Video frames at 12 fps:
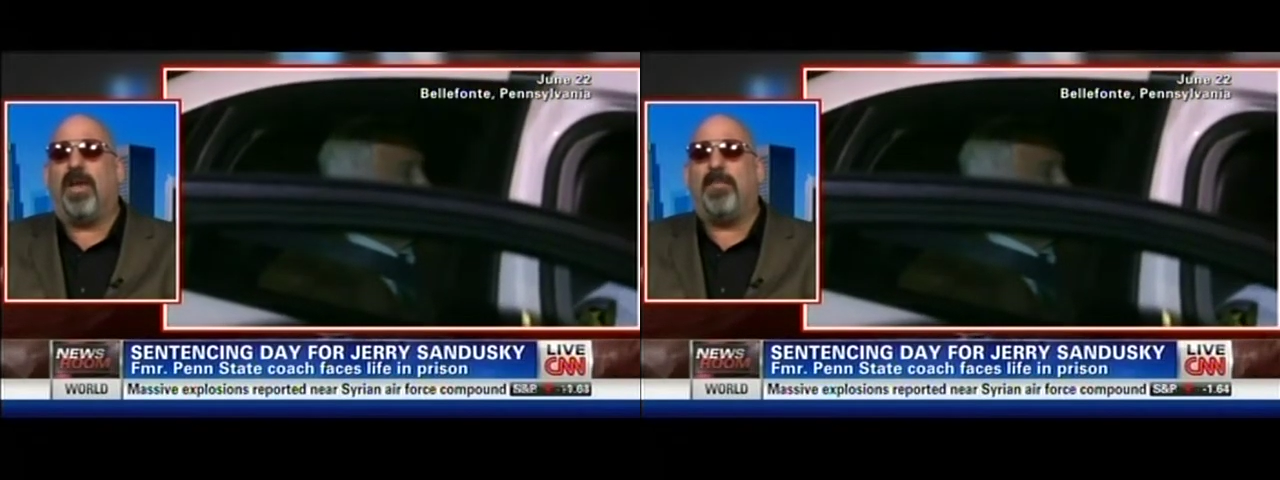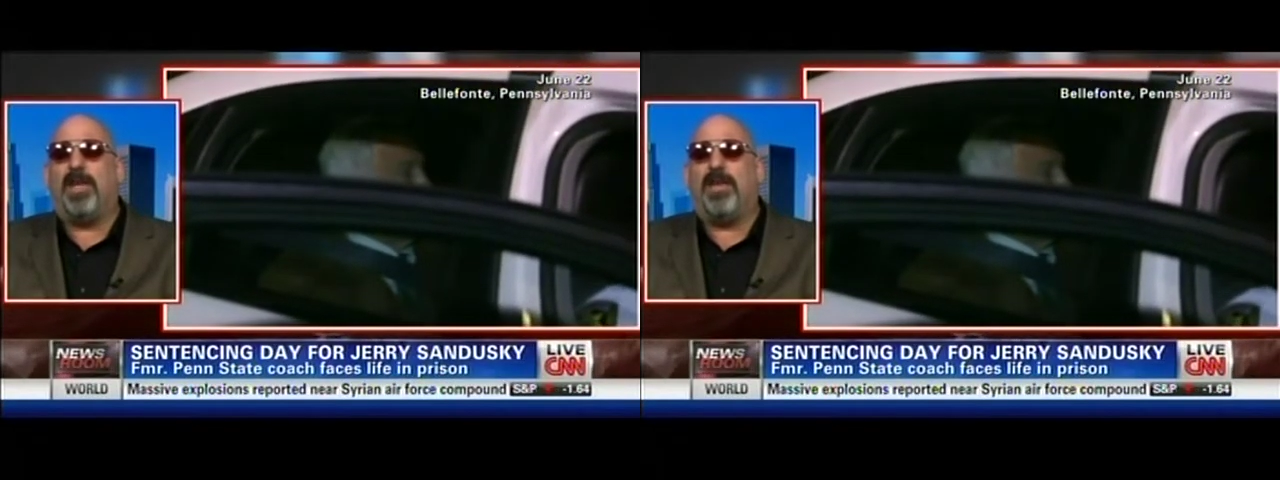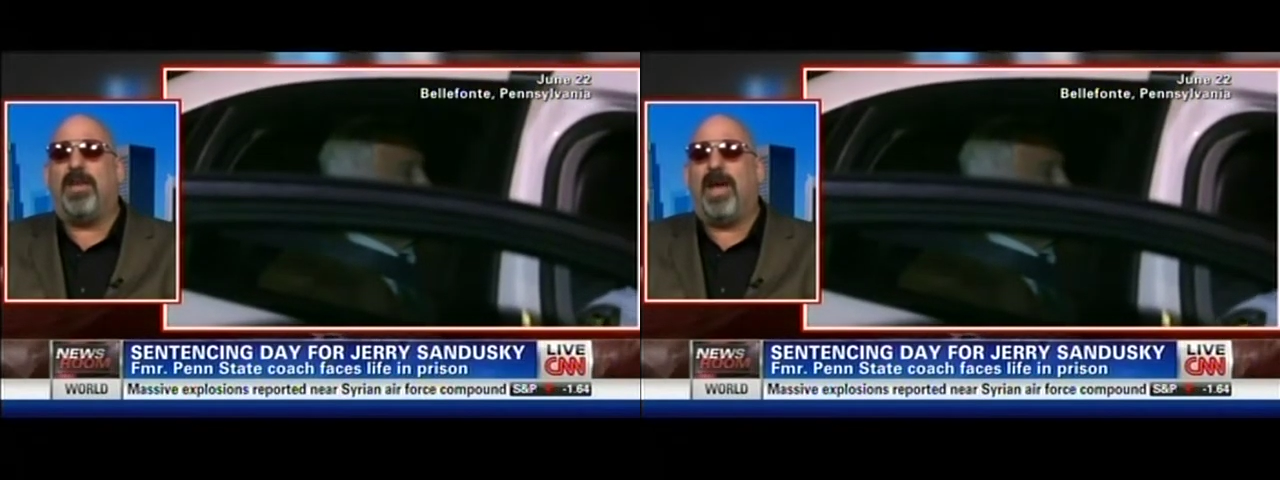I
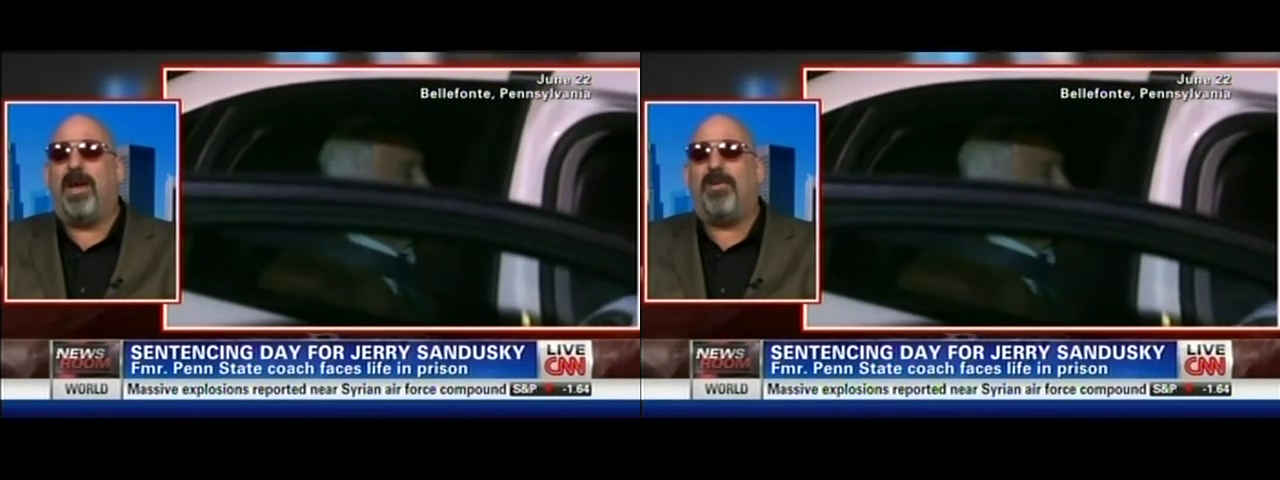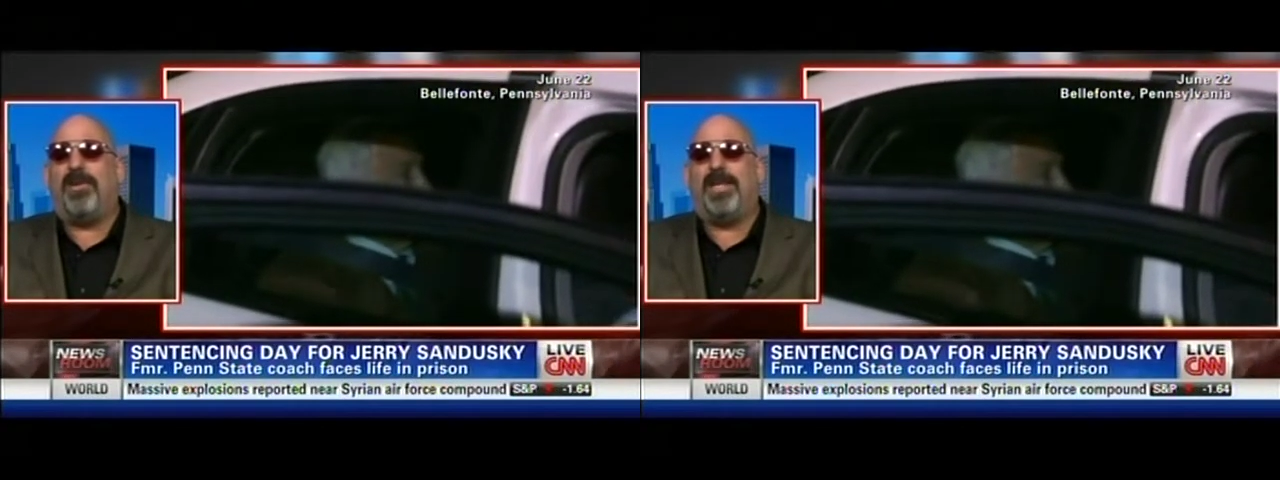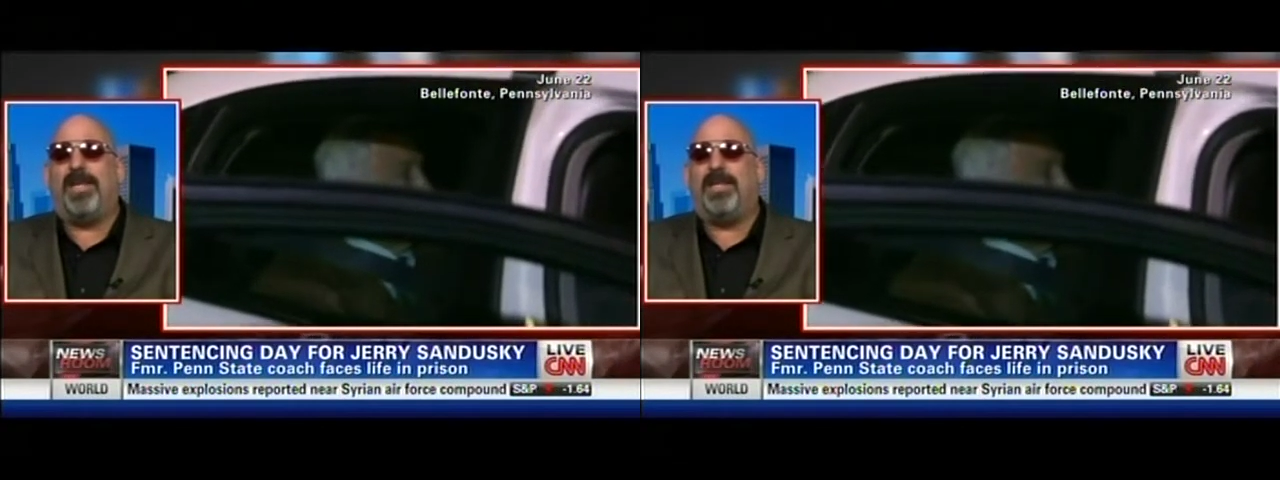mean,
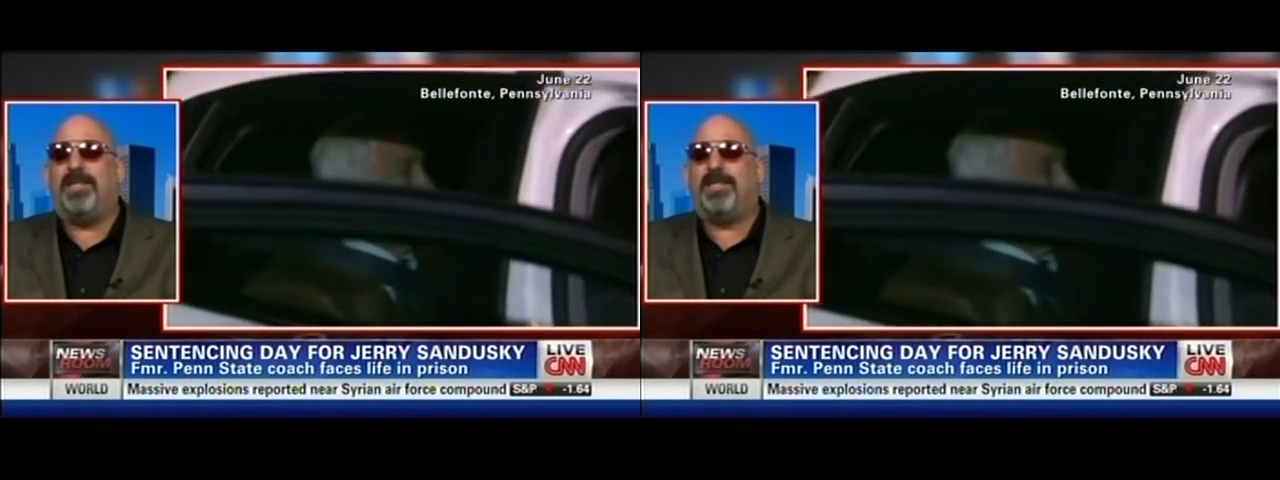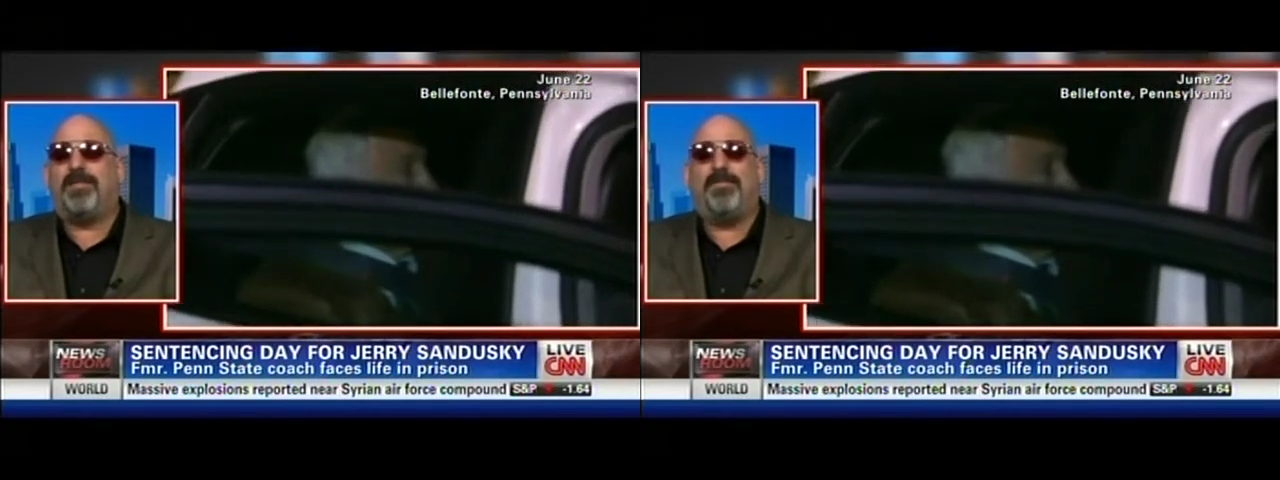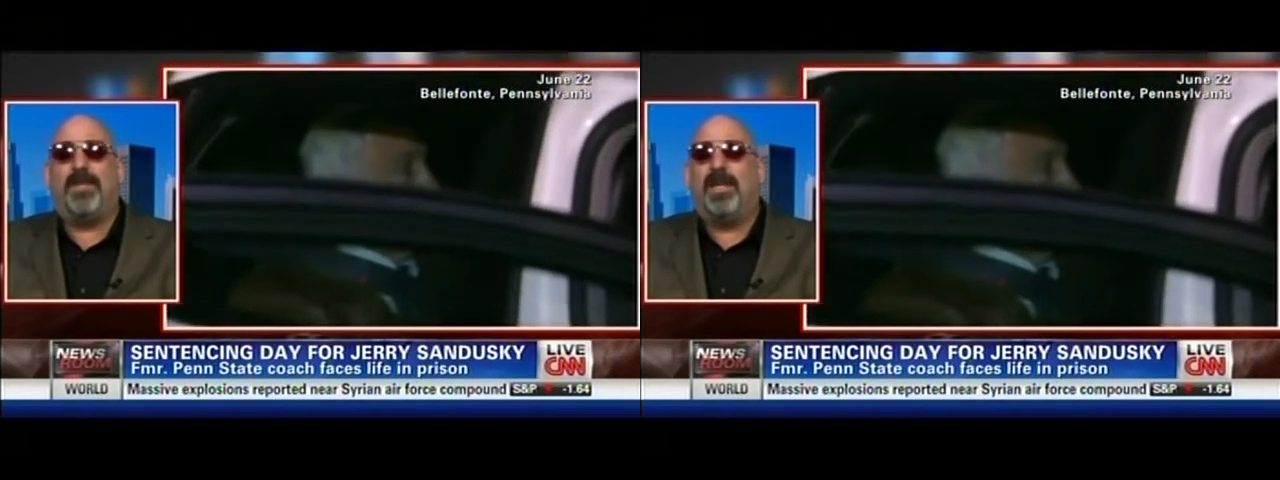now
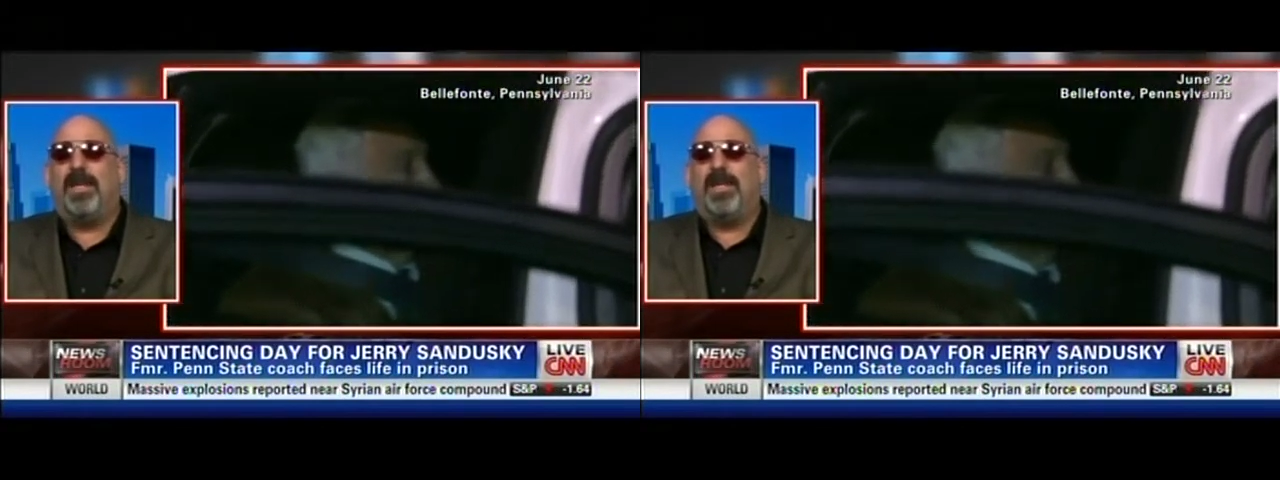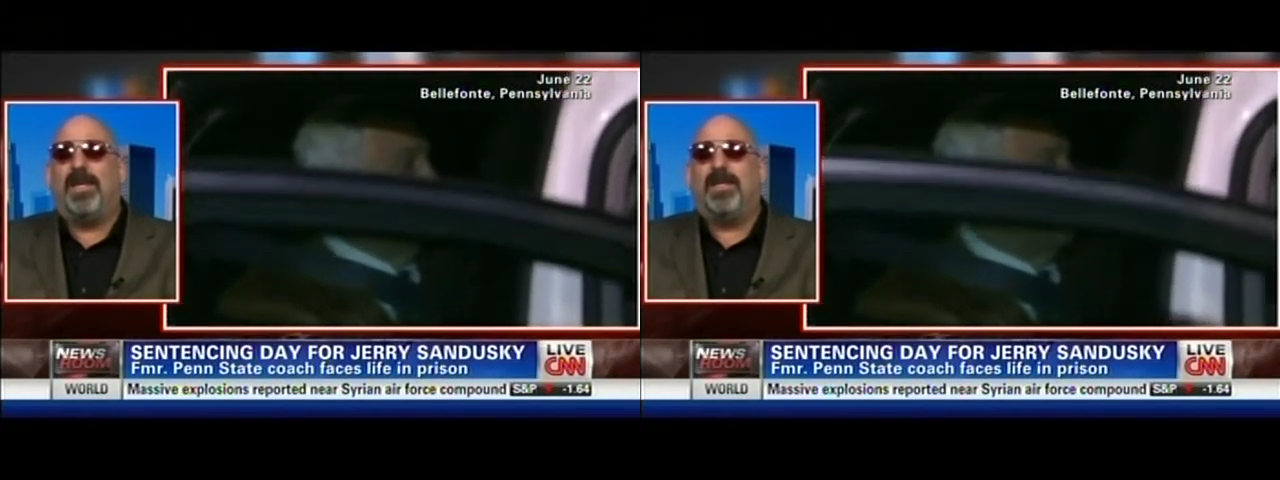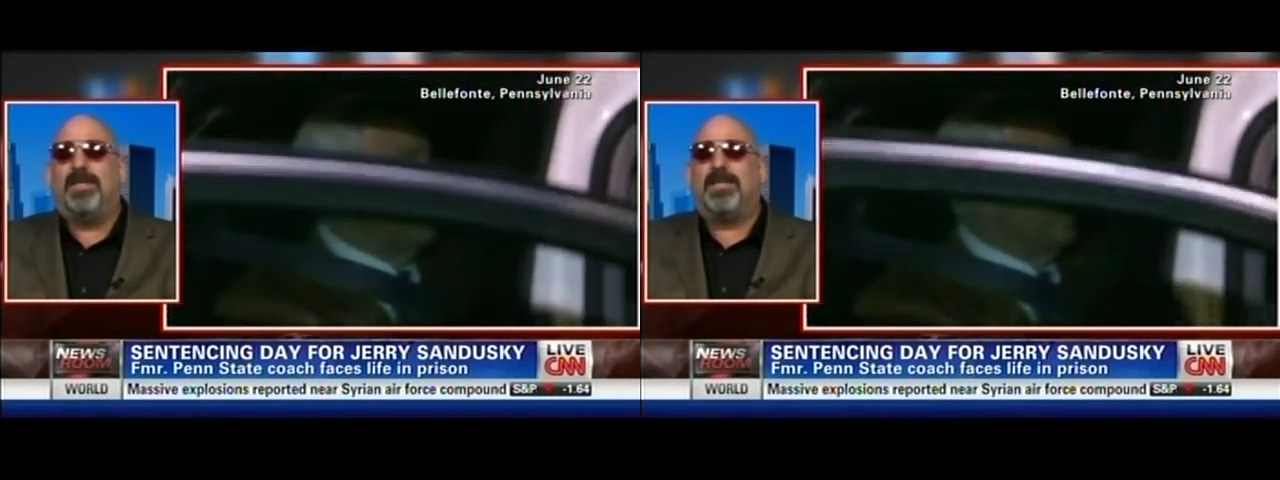he's
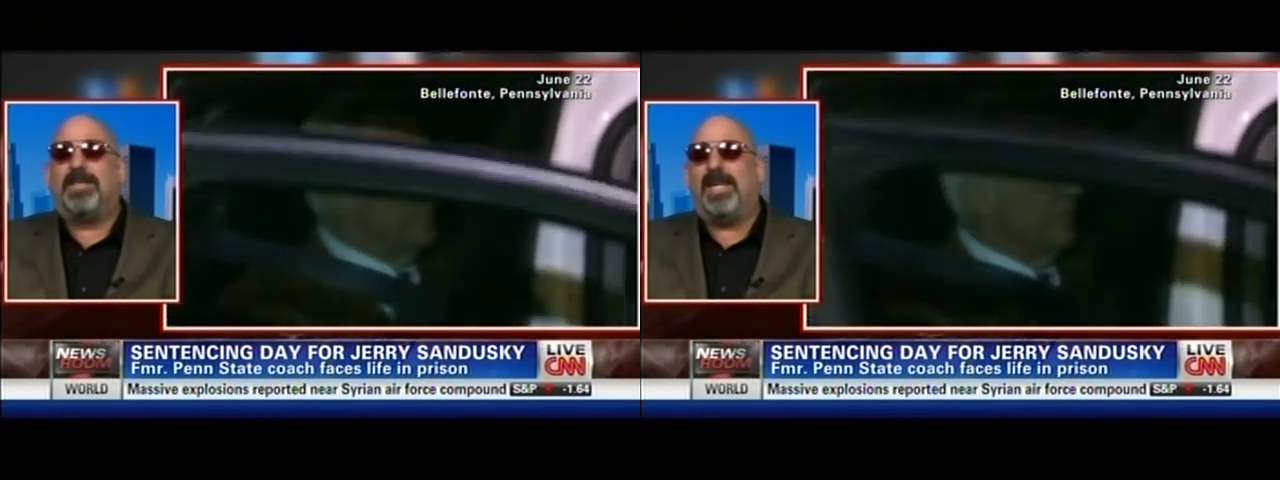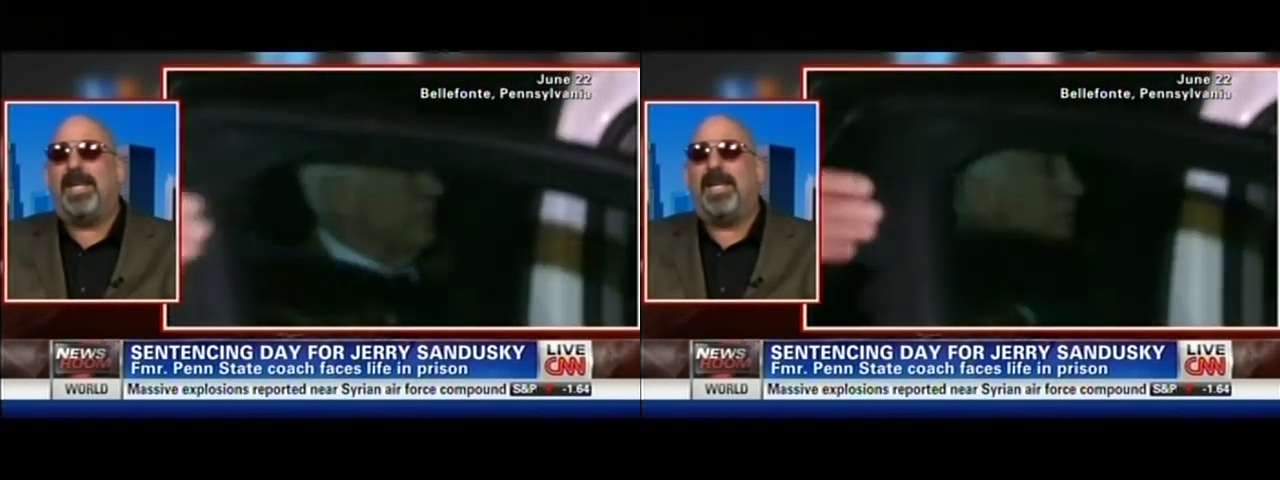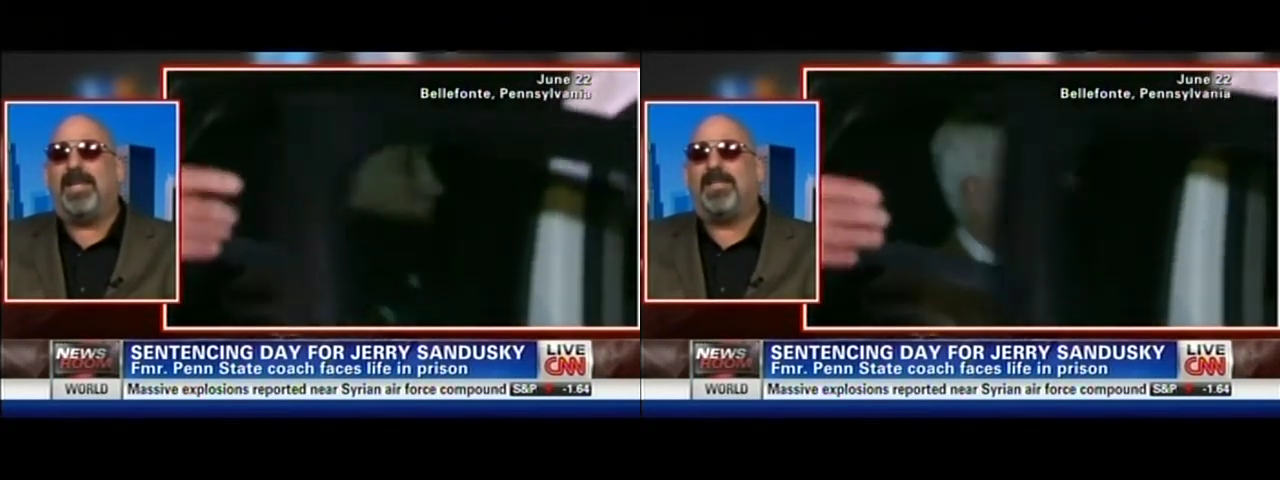
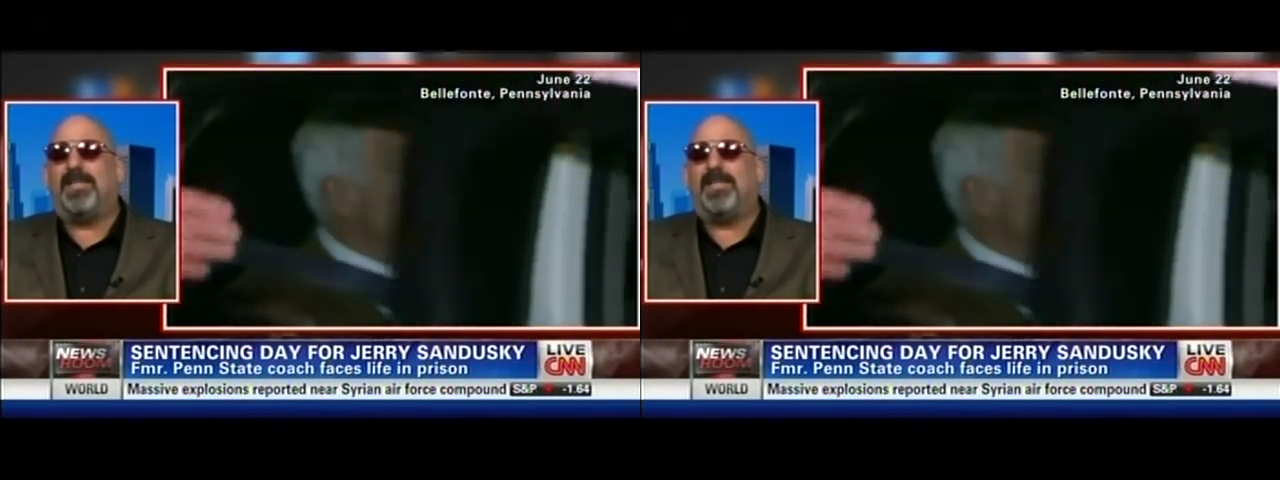sitting in a